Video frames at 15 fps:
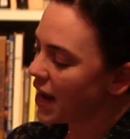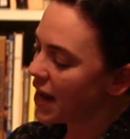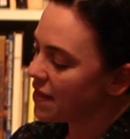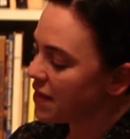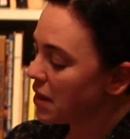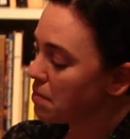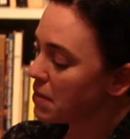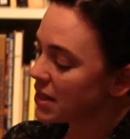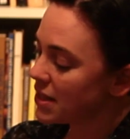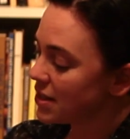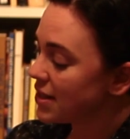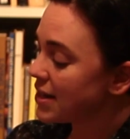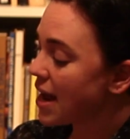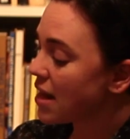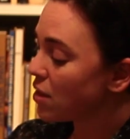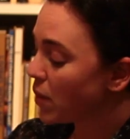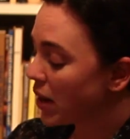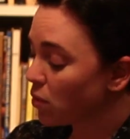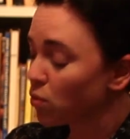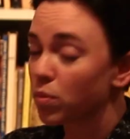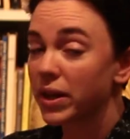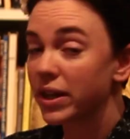and the Mrs.
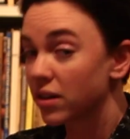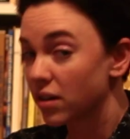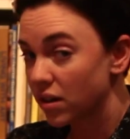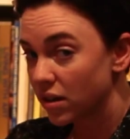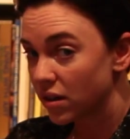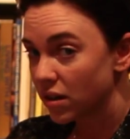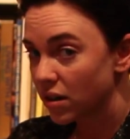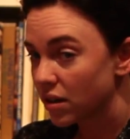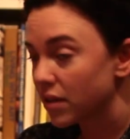Dalloway Reader,